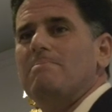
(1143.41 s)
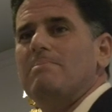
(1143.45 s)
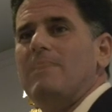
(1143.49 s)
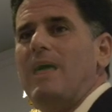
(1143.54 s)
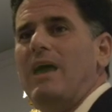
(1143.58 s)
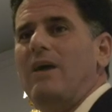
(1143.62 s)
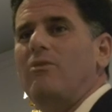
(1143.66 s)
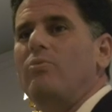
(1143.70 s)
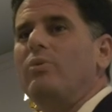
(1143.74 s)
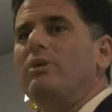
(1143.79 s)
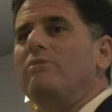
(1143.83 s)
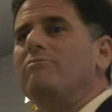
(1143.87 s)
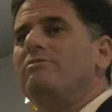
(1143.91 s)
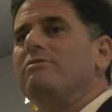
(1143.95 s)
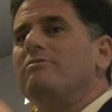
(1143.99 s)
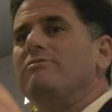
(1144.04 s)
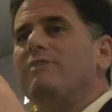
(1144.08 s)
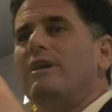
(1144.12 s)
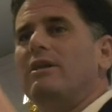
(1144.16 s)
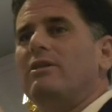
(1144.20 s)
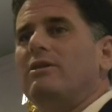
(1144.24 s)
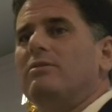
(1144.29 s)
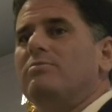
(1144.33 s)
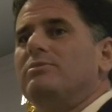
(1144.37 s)
And we've
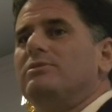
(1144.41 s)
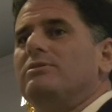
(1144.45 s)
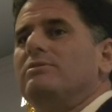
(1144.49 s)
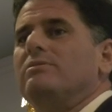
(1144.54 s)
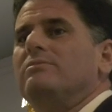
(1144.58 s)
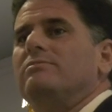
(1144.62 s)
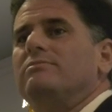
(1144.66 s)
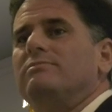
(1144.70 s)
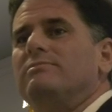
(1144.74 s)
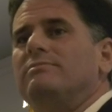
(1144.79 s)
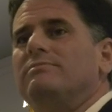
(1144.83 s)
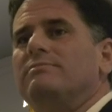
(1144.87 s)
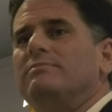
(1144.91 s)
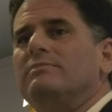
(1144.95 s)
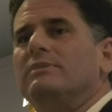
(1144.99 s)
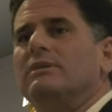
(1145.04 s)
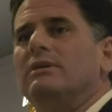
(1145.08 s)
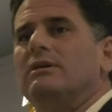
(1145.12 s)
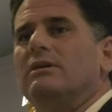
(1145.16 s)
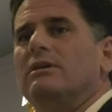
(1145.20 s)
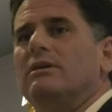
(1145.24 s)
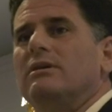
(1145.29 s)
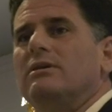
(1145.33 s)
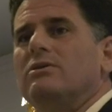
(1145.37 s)
developed
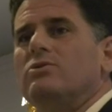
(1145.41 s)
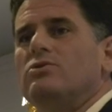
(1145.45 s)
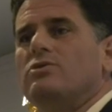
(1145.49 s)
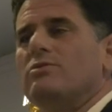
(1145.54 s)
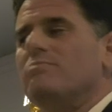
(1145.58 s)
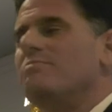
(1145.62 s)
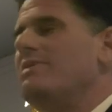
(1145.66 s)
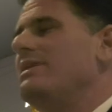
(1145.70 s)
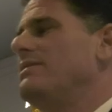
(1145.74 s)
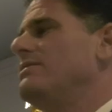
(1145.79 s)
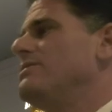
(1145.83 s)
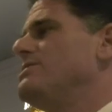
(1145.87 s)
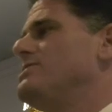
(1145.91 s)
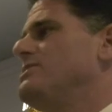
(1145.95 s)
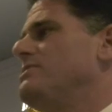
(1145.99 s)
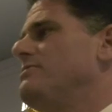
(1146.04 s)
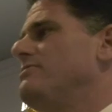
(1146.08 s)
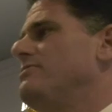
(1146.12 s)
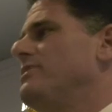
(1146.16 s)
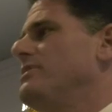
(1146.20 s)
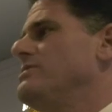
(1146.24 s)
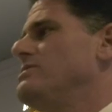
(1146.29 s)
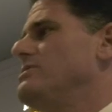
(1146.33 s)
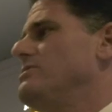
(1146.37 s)
tremendous
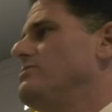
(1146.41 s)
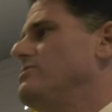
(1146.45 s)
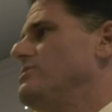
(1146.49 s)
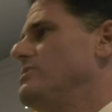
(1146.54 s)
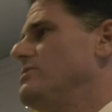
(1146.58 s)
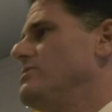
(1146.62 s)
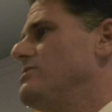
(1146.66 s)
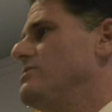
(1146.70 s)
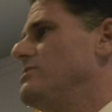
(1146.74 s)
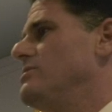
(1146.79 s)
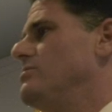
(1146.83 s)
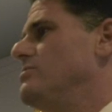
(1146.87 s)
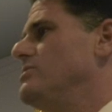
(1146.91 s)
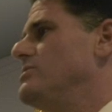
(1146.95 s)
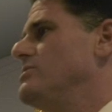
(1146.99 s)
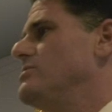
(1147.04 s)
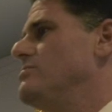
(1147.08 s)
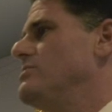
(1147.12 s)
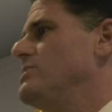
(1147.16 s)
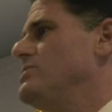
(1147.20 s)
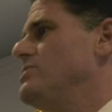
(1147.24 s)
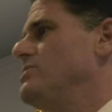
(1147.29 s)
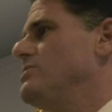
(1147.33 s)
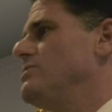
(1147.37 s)
defensive systems, the
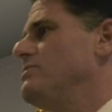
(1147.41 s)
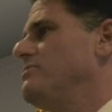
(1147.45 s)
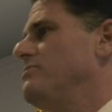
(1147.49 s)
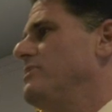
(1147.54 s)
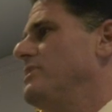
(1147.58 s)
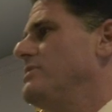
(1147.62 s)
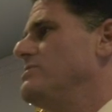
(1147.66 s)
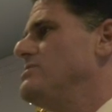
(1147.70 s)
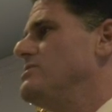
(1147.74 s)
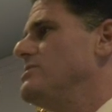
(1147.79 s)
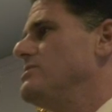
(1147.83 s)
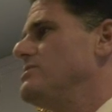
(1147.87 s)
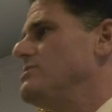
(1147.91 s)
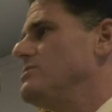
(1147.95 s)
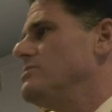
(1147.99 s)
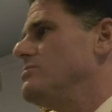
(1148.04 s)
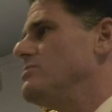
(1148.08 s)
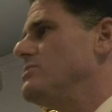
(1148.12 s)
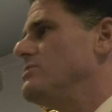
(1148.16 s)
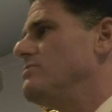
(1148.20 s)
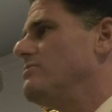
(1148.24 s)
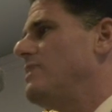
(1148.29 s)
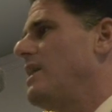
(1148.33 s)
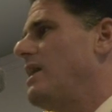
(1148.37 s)
missile defense
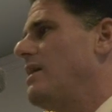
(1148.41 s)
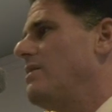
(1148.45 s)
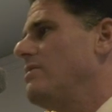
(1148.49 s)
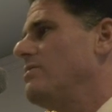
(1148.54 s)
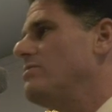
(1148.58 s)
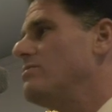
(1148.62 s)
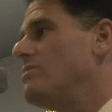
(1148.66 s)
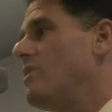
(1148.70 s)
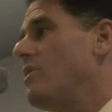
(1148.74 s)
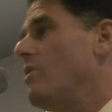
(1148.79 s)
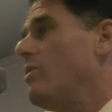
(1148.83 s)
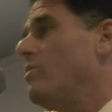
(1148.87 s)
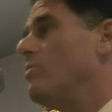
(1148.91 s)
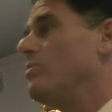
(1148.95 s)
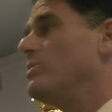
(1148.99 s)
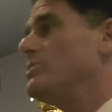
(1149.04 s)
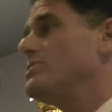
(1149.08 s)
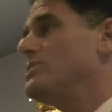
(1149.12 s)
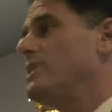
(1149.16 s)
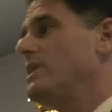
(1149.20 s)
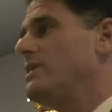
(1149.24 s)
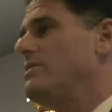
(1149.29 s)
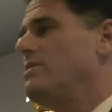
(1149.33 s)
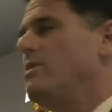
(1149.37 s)
systems of Iron Dome,
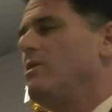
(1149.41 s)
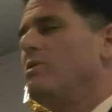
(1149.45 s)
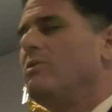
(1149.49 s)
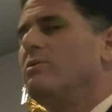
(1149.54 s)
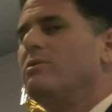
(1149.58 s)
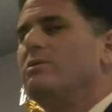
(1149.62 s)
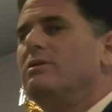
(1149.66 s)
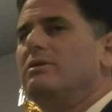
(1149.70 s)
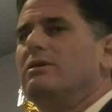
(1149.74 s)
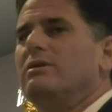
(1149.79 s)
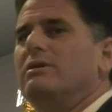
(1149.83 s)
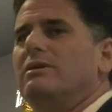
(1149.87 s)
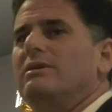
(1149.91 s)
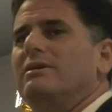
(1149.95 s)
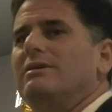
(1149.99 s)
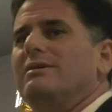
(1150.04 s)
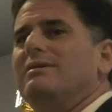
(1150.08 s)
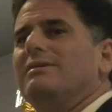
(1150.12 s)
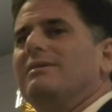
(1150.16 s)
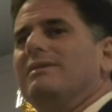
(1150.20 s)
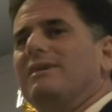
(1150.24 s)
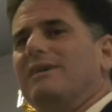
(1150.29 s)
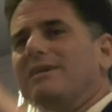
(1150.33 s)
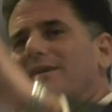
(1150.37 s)
which I know
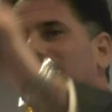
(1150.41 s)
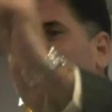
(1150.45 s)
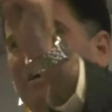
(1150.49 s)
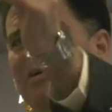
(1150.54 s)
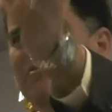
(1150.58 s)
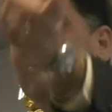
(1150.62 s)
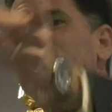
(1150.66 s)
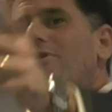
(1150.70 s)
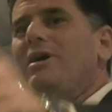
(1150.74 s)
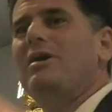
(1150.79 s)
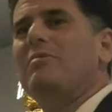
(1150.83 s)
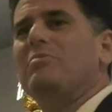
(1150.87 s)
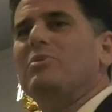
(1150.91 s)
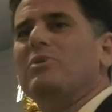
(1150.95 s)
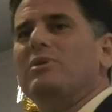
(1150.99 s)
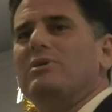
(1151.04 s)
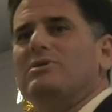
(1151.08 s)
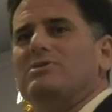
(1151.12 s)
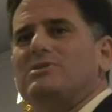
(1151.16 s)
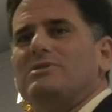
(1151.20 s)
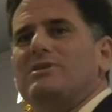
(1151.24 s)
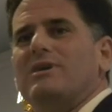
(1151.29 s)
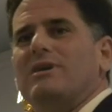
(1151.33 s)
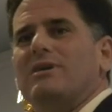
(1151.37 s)
in another neighboring
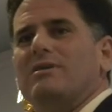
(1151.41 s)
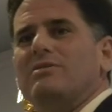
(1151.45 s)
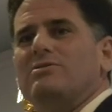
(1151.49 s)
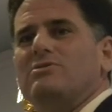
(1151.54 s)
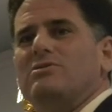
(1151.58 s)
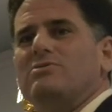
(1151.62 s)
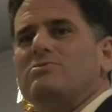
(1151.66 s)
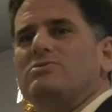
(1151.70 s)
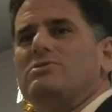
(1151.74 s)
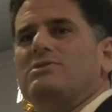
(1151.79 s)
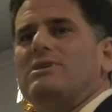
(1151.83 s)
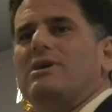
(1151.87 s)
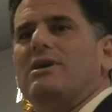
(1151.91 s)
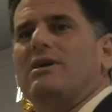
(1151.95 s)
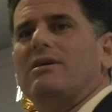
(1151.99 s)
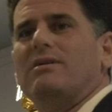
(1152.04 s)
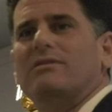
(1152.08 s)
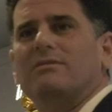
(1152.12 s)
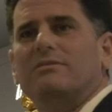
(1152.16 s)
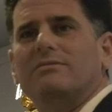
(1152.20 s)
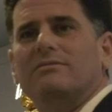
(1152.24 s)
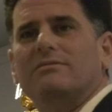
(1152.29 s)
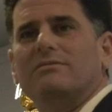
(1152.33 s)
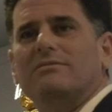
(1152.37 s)
state in Tucson,
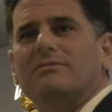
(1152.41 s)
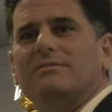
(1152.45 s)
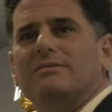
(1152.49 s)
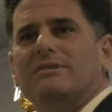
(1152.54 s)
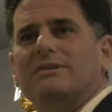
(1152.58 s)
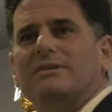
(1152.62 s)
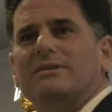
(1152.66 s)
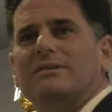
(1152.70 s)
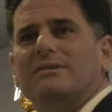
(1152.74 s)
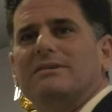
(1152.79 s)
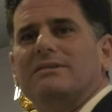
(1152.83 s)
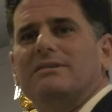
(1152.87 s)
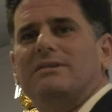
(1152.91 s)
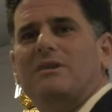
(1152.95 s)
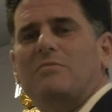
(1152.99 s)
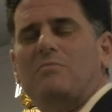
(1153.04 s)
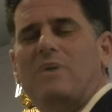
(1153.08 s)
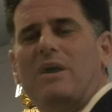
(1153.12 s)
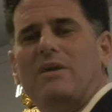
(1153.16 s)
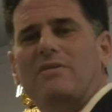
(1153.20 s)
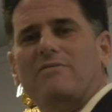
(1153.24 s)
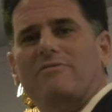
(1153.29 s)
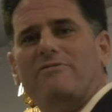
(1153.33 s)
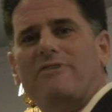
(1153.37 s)
they
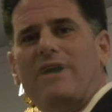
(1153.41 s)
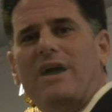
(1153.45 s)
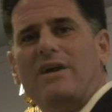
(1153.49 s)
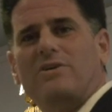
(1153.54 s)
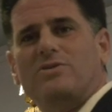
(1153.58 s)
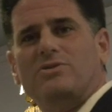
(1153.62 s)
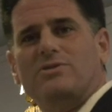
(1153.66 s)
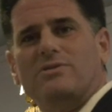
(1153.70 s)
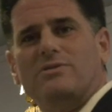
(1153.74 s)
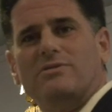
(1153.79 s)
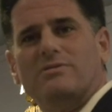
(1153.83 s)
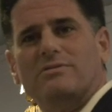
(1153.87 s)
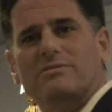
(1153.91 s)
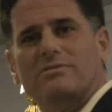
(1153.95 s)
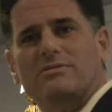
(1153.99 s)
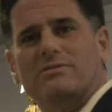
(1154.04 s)
manufacture